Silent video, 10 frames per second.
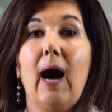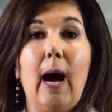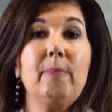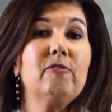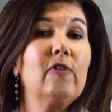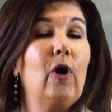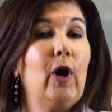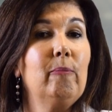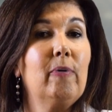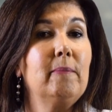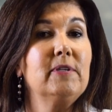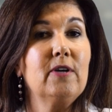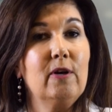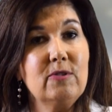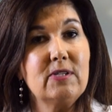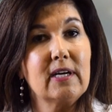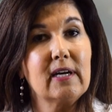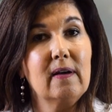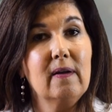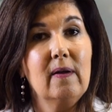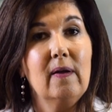opt for on-premise hosting.